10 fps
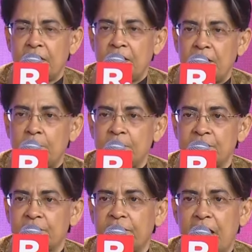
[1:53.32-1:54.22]
uh,
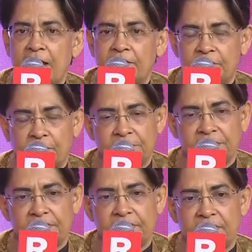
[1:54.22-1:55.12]
British flag from
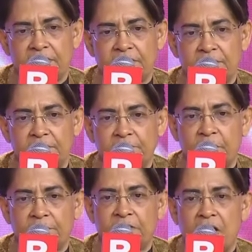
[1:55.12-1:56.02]
the, um,
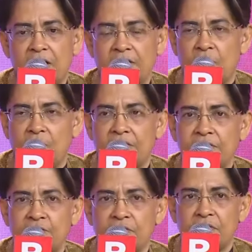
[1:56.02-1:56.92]
from the art
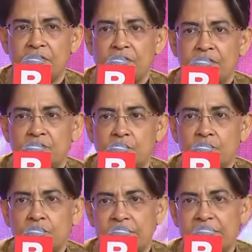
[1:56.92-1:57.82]
college.
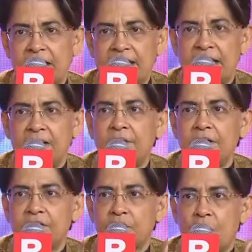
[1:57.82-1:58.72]
So that
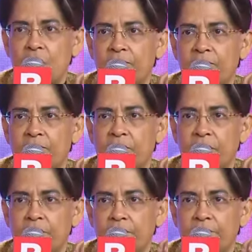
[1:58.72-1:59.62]
element of
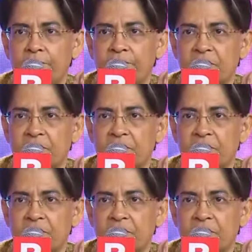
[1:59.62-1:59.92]
um,